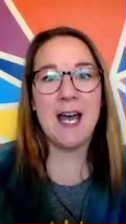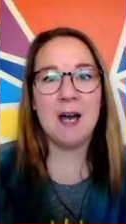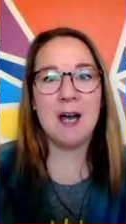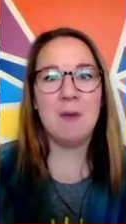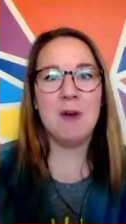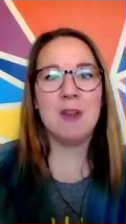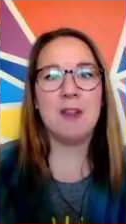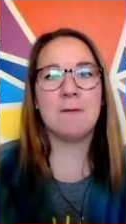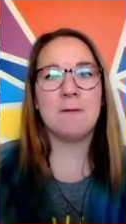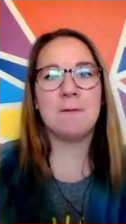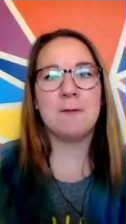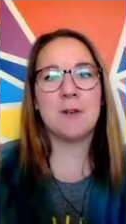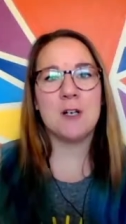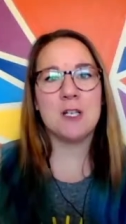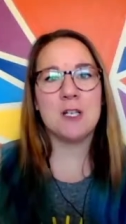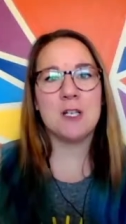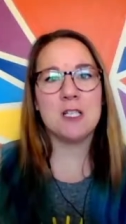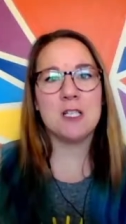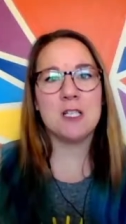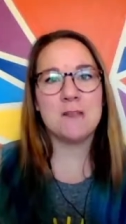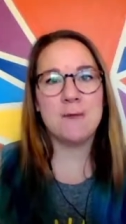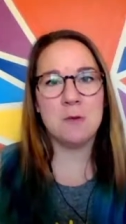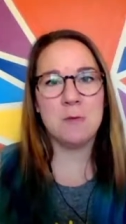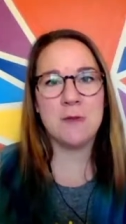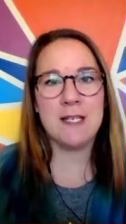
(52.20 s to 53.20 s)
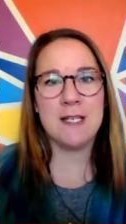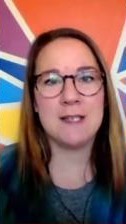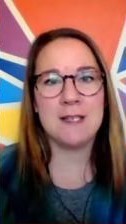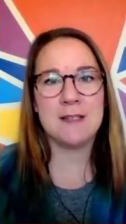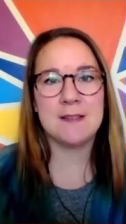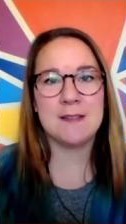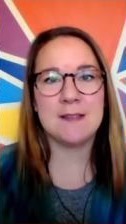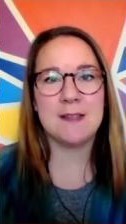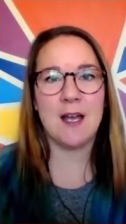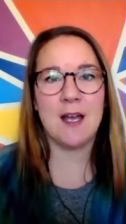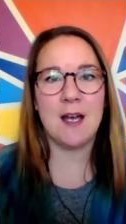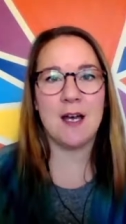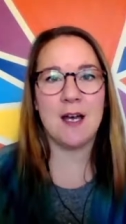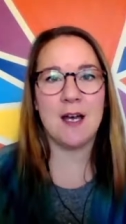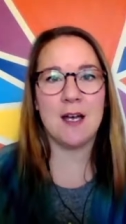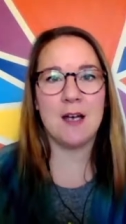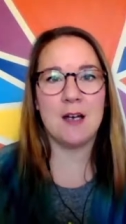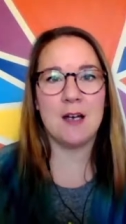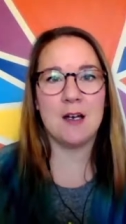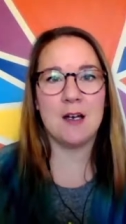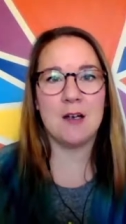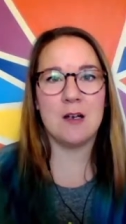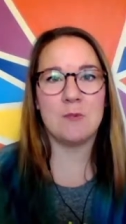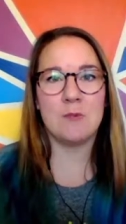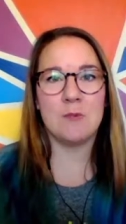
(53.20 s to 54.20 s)
well, the first few weeks,
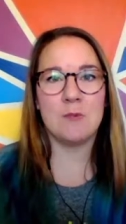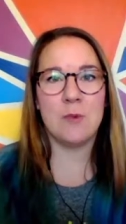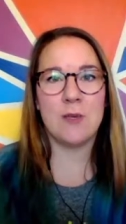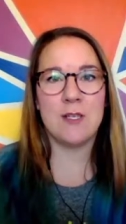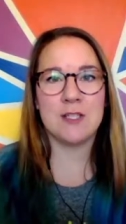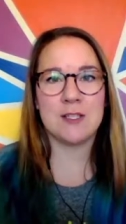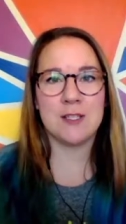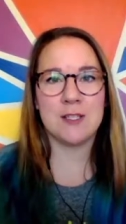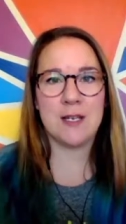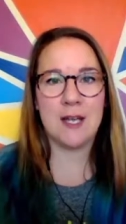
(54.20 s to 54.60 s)
we just